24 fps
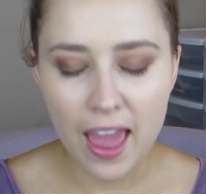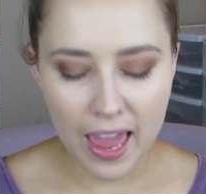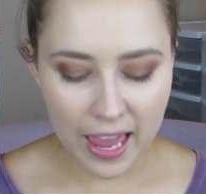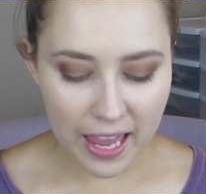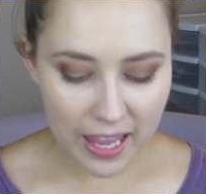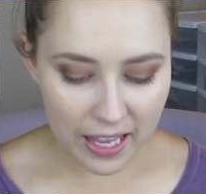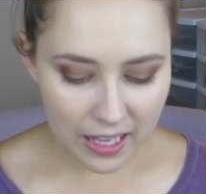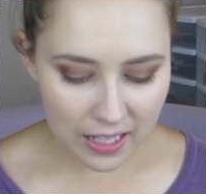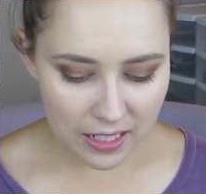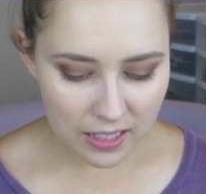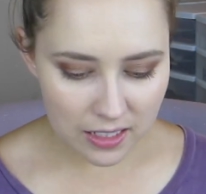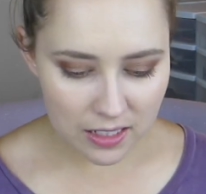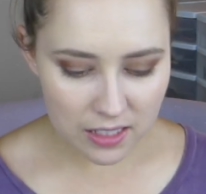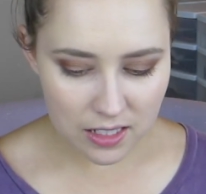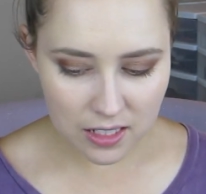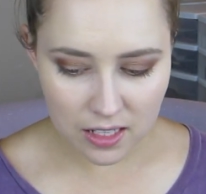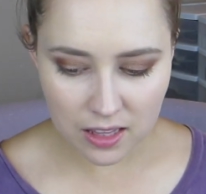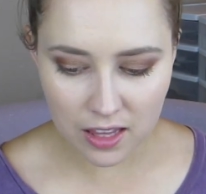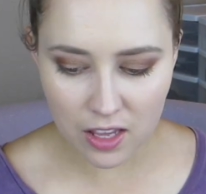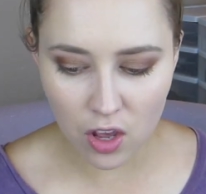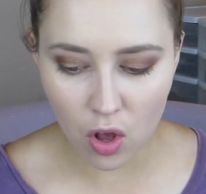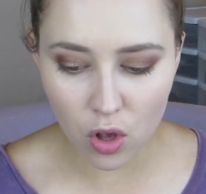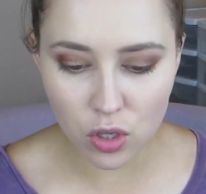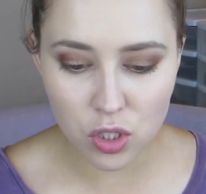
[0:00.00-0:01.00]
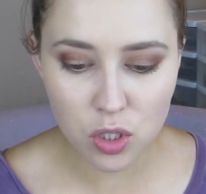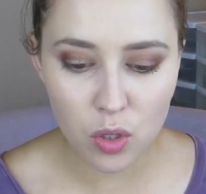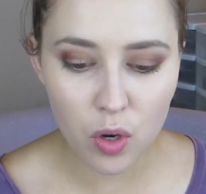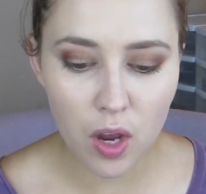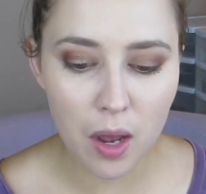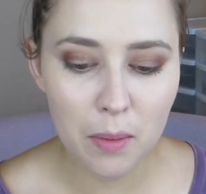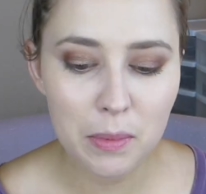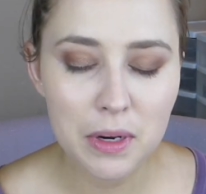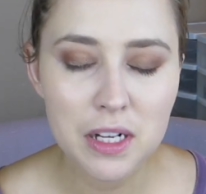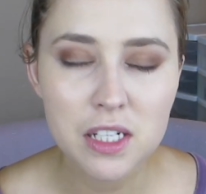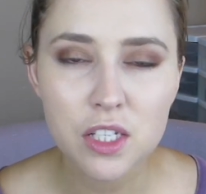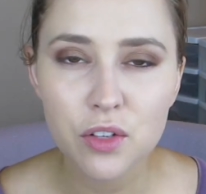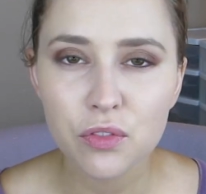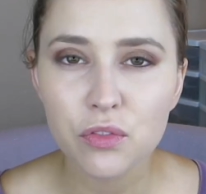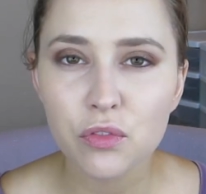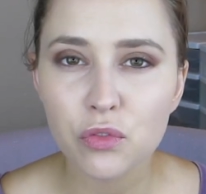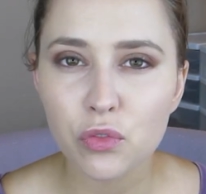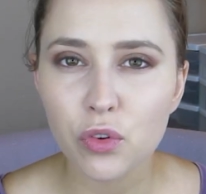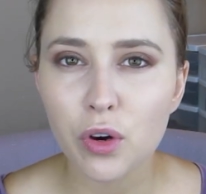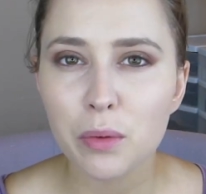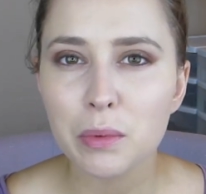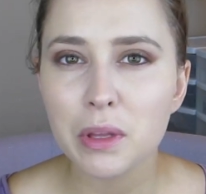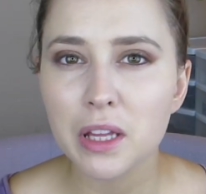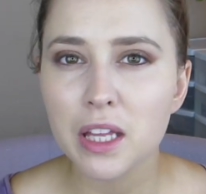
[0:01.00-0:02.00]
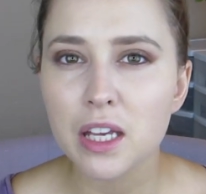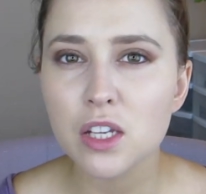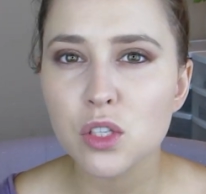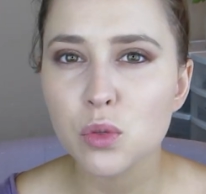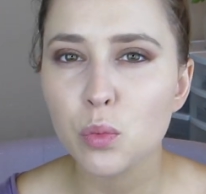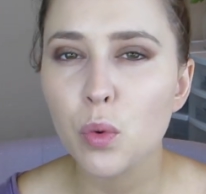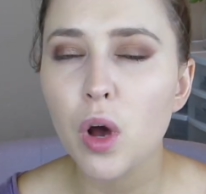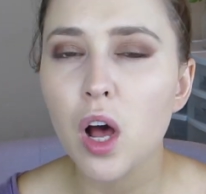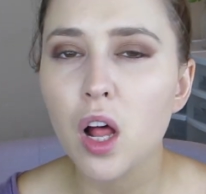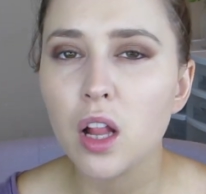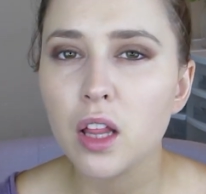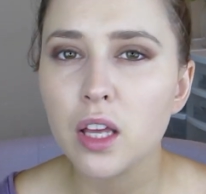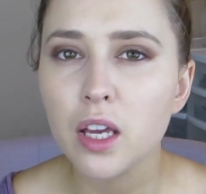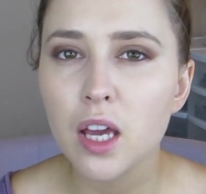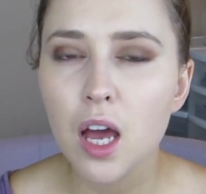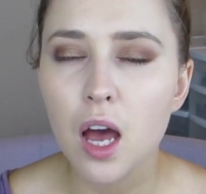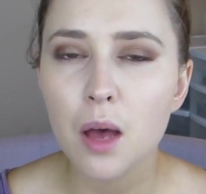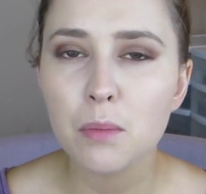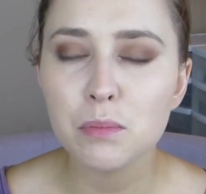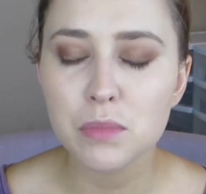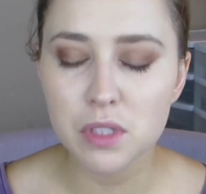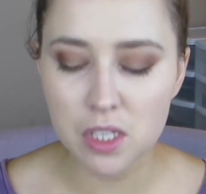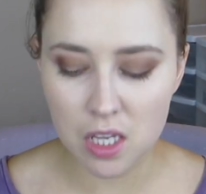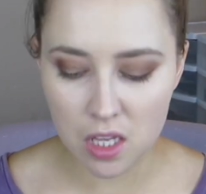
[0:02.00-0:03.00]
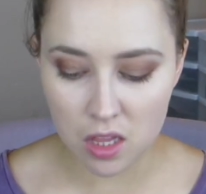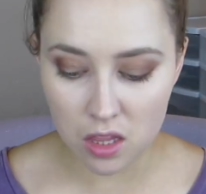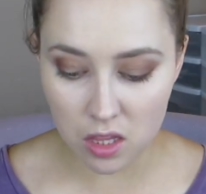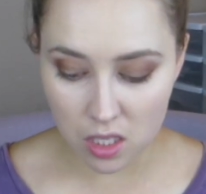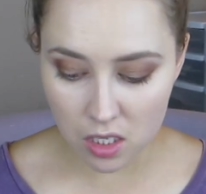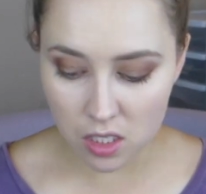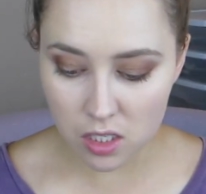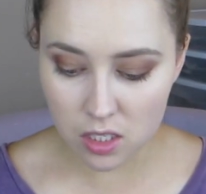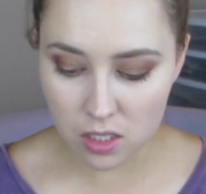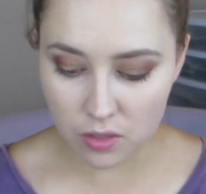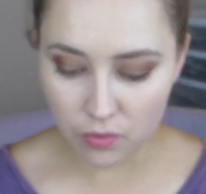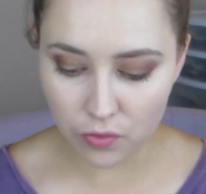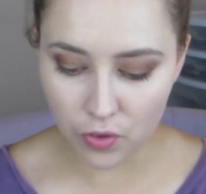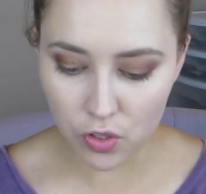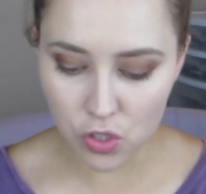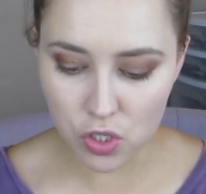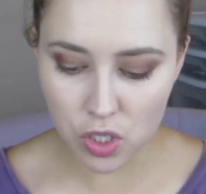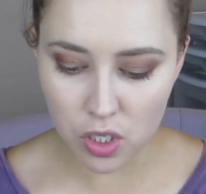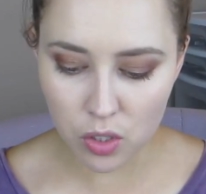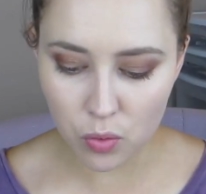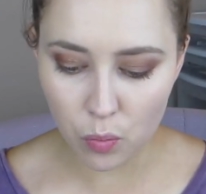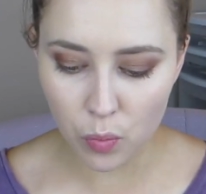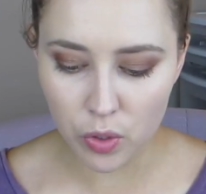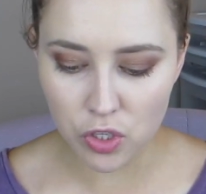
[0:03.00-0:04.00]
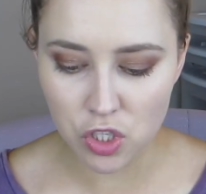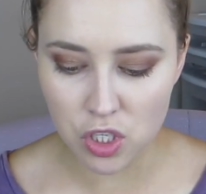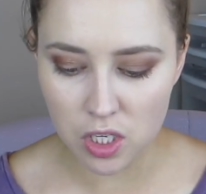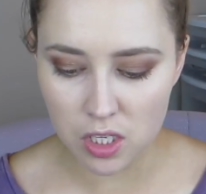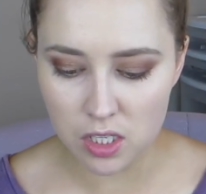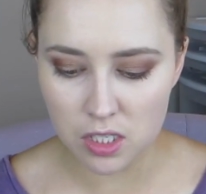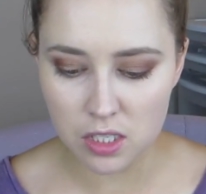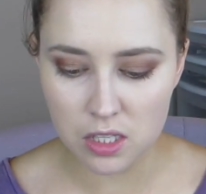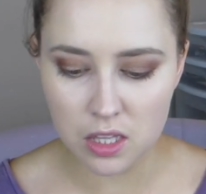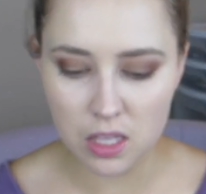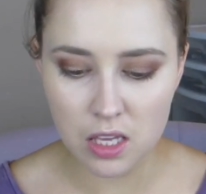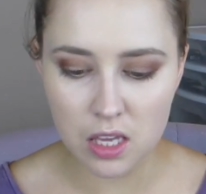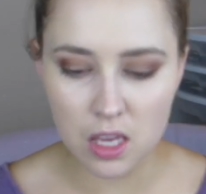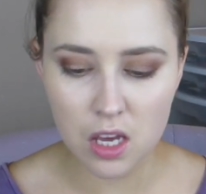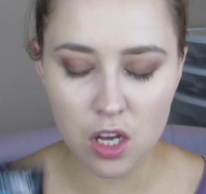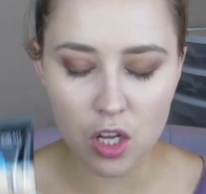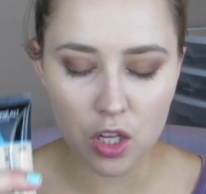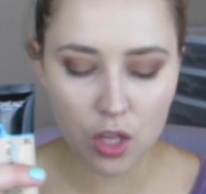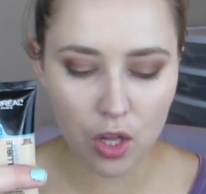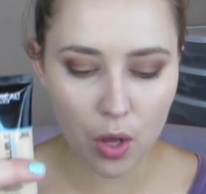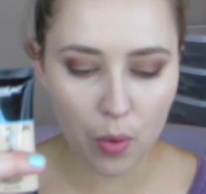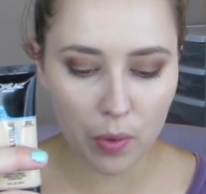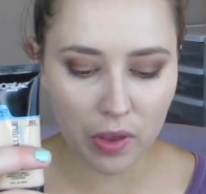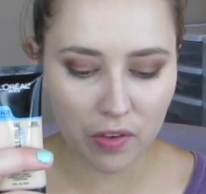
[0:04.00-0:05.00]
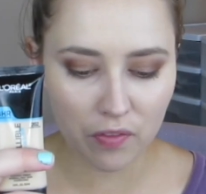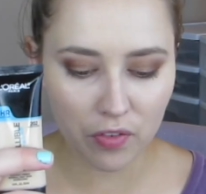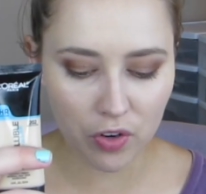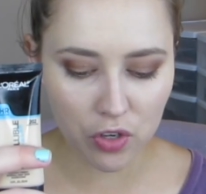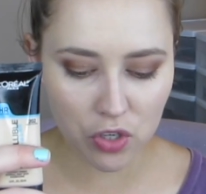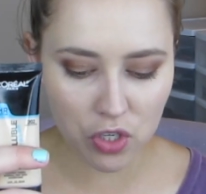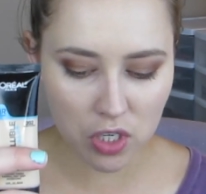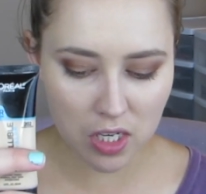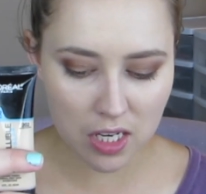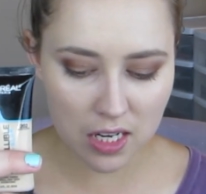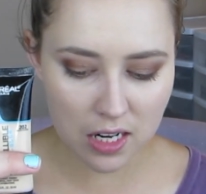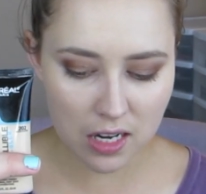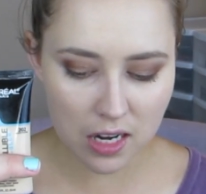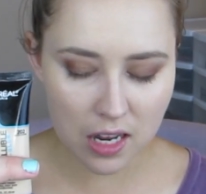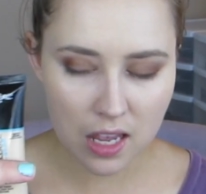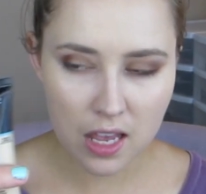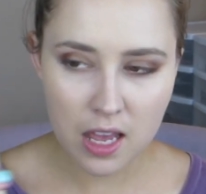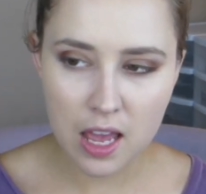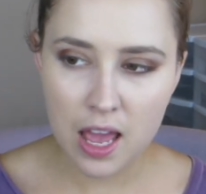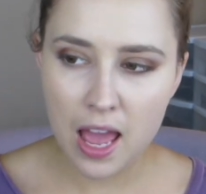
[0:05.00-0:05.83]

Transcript: And they also come in a different formula as well. It comes in this version, which is the glowy version.